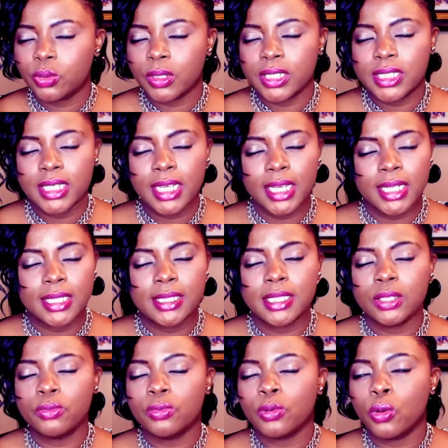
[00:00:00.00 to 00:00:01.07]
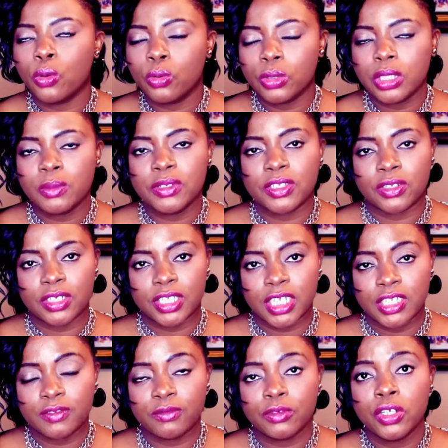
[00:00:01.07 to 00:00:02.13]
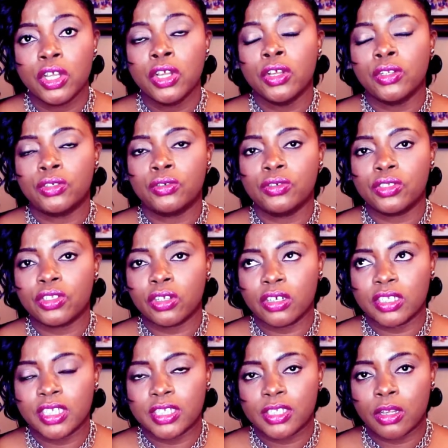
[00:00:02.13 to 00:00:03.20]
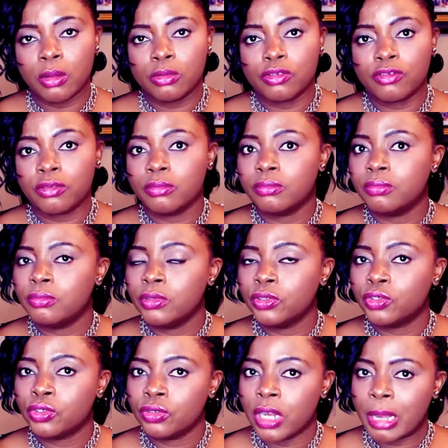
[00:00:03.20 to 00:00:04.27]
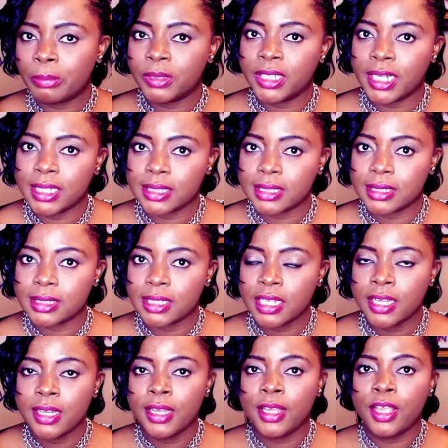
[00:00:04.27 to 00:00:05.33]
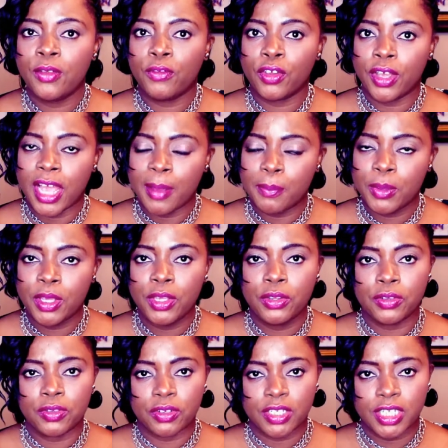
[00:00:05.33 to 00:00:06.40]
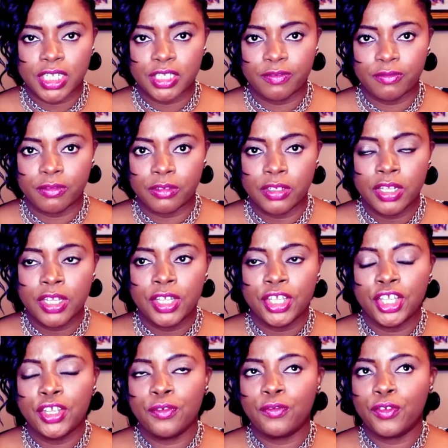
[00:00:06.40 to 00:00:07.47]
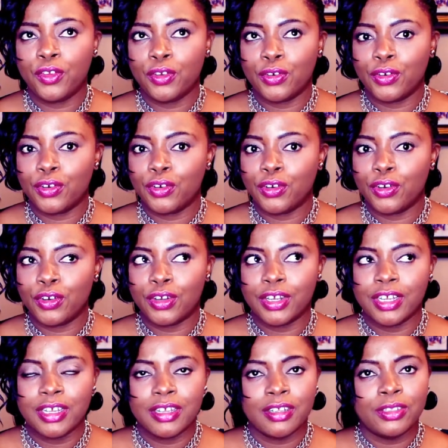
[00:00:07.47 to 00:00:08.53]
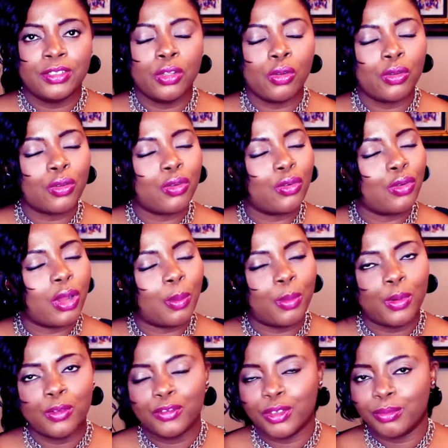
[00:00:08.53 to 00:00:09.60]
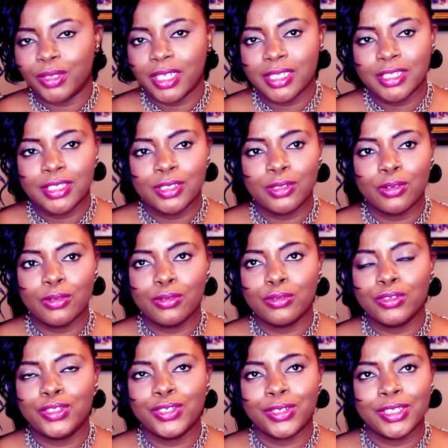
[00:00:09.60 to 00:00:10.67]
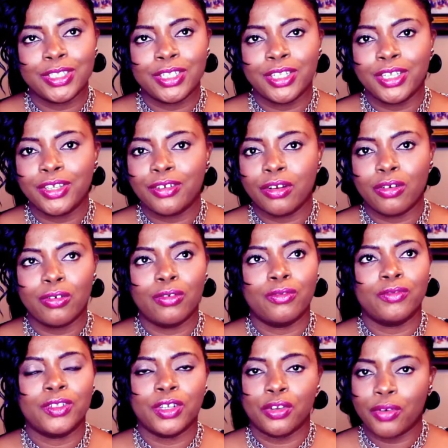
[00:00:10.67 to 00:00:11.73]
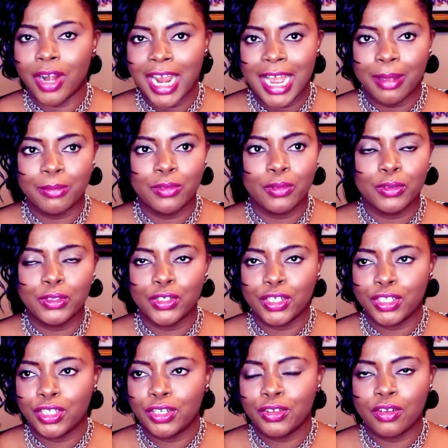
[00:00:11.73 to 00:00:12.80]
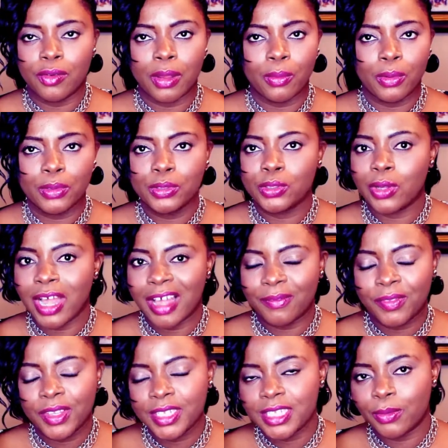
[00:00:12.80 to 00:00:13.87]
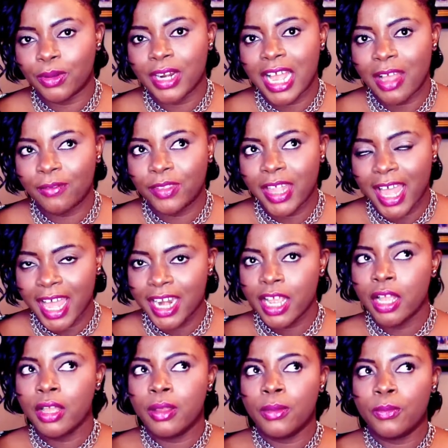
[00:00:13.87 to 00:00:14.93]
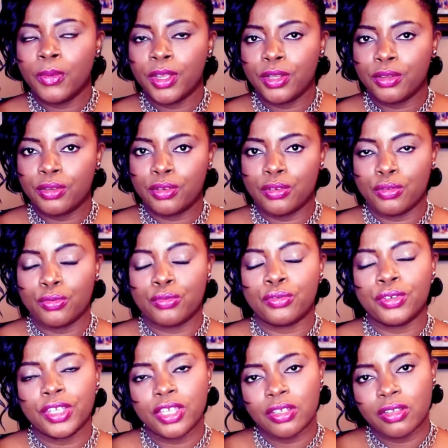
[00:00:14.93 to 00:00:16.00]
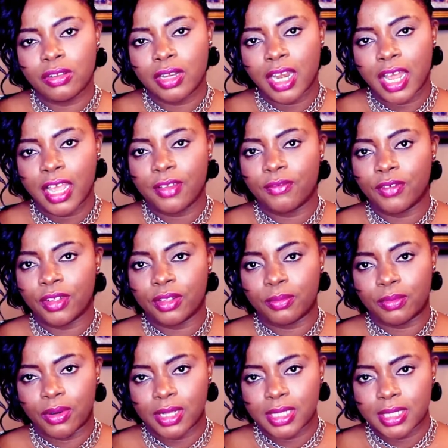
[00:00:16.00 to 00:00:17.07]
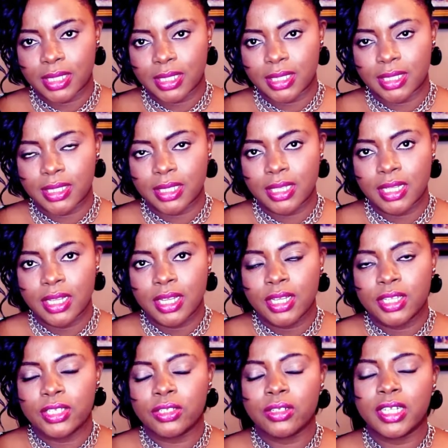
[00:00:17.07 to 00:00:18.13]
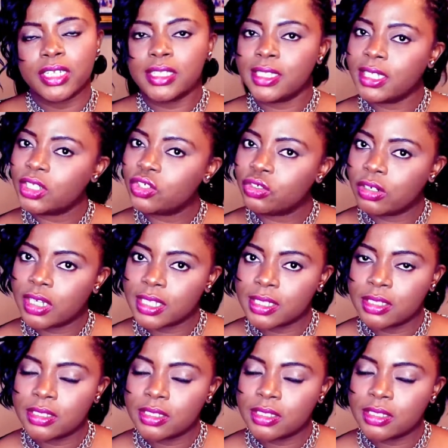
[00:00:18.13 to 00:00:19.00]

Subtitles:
2018 will only be successful. True success comes from true happiness. If you're happy, you're successful. If you're, don't go above your means. Don't join the league of the gram. Don't join the league of I want to have this, I want to have that. When you ruin your life in the process. So let's stay true